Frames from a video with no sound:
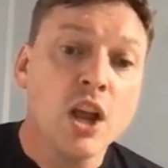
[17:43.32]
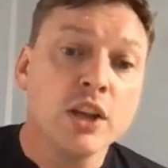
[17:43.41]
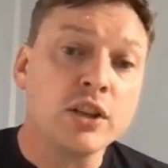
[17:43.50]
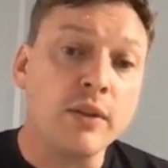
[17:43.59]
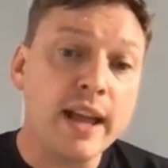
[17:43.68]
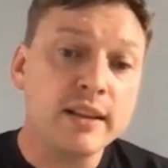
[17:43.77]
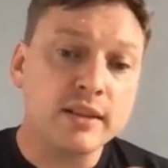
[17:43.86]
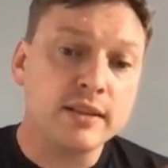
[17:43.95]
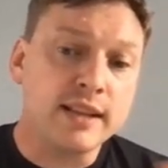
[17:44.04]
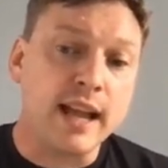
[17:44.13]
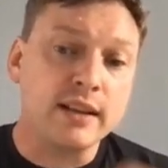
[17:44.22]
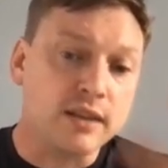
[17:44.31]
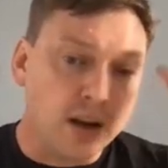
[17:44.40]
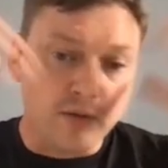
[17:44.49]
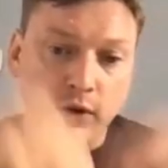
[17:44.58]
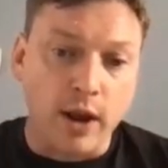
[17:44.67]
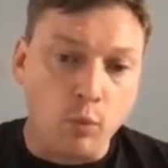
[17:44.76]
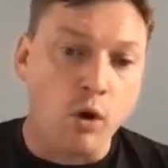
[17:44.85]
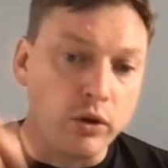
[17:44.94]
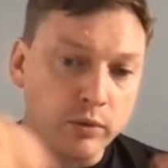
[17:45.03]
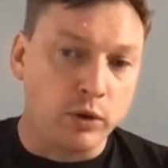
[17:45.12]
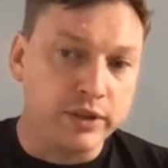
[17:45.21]
So that's kind of like
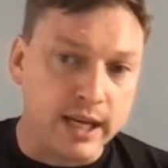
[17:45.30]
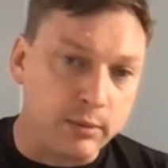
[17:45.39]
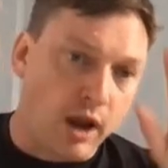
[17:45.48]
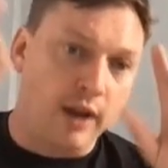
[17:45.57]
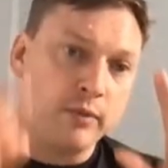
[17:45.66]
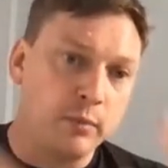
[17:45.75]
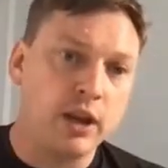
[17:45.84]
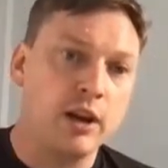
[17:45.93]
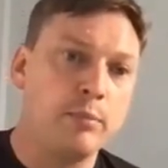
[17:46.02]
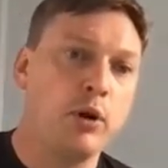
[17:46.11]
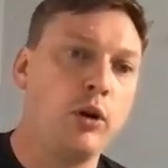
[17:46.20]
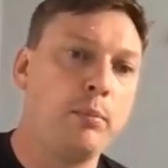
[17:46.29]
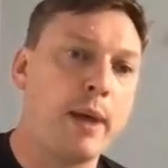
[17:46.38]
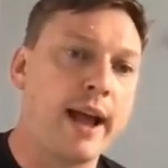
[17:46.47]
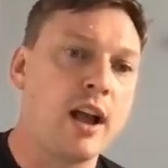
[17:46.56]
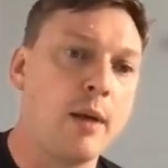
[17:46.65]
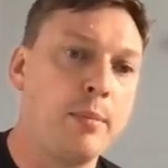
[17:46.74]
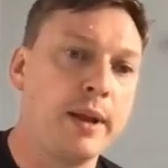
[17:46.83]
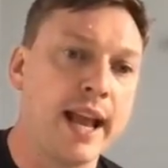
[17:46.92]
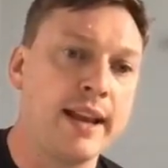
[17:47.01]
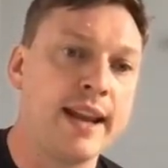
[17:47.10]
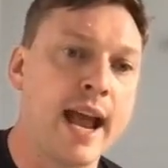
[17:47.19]
one deep dive, and we're going to pull back up
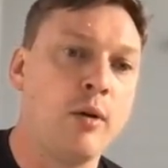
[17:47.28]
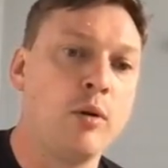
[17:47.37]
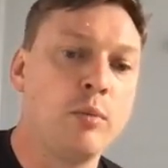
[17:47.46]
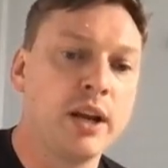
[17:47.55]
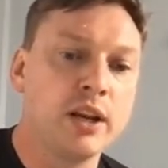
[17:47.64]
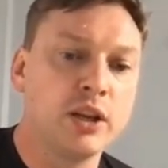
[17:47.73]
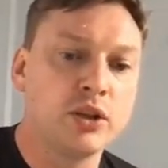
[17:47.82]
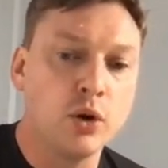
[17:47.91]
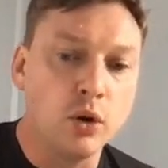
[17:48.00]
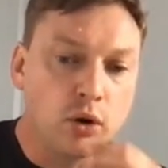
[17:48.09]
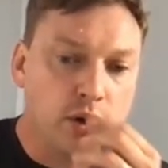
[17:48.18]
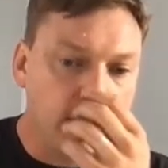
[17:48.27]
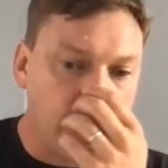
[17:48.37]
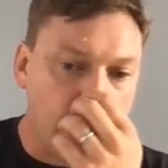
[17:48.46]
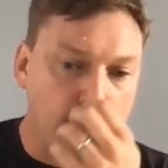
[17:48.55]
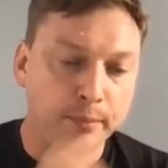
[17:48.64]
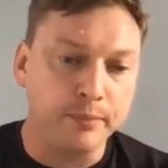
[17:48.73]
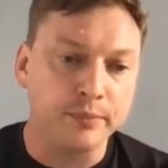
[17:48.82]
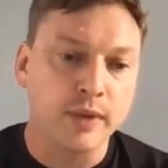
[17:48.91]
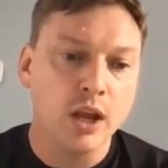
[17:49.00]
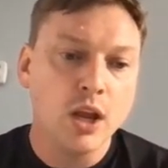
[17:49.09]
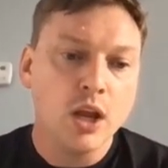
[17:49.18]
again now, and we're going
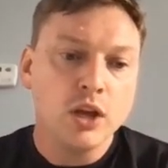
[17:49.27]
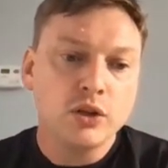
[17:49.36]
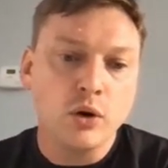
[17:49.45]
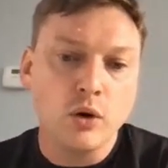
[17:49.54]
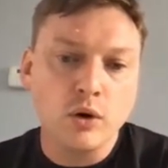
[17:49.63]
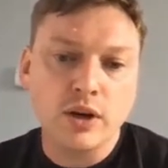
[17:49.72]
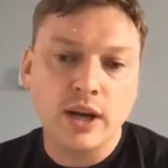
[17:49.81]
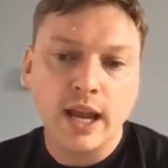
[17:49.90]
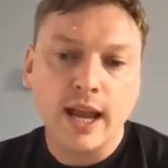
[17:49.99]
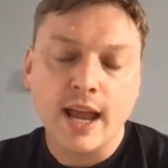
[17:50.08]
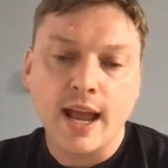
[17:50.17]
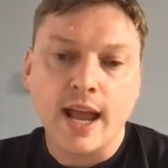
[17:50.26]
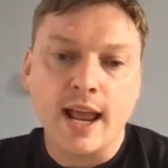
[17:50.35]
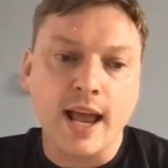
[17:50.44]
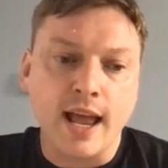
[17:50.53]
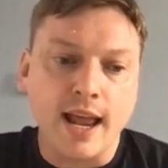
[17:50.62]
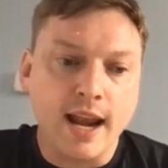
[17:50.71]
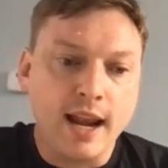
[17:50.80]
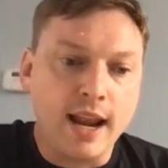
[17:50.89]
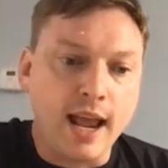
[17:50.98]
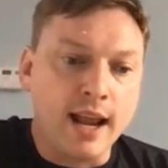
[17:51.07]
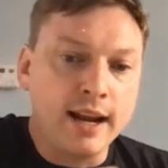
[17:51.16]
to talk
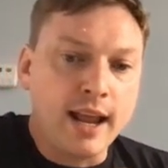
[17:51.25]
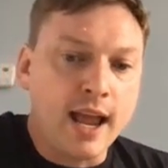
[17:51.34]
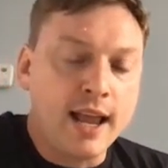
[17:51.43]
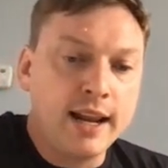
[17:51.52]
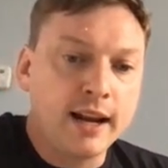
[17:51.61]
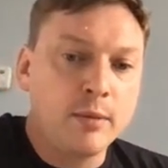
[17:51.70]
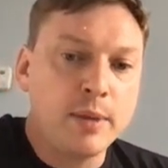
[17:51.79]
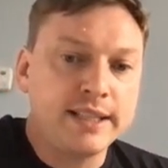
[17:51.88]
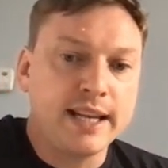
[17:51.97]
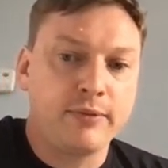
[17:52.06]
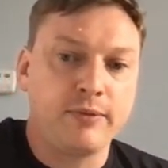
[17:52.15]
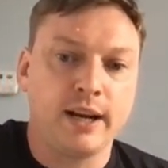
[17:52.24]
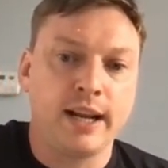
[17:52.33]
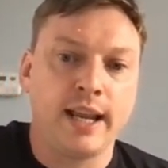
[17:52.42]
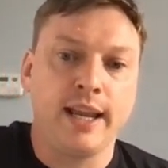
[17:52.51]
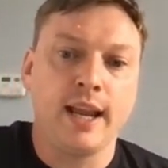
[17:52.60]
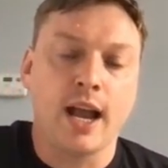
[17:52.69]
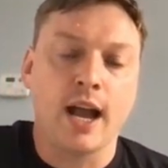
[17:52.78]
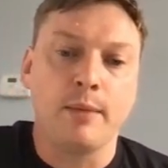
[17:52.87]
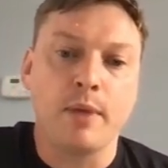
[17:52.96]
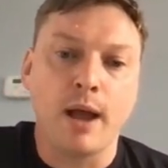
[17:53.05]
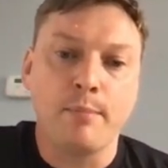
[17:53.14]
a little bit differently
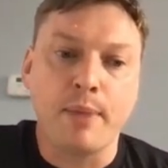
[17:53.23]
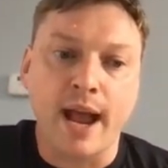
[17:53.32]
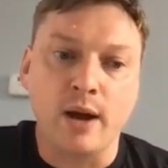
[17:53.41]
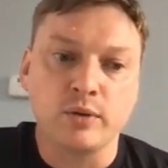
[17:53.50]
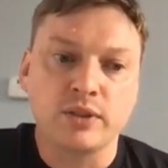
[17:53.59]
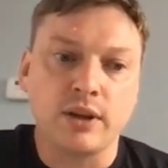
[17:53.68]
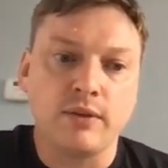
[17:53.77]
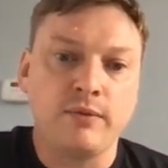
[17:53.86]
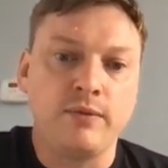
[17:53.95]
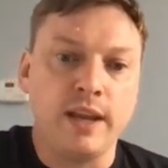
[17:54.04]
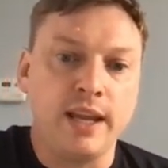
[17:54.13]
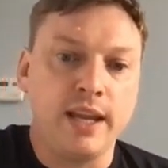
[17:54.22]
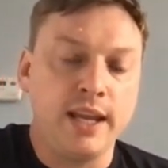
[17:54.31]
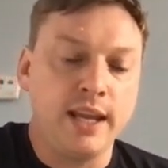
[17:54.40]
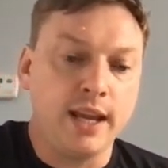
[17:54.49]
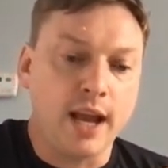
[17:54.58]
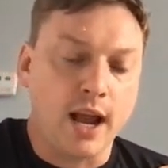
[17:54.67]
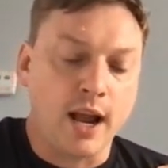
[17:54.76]
about the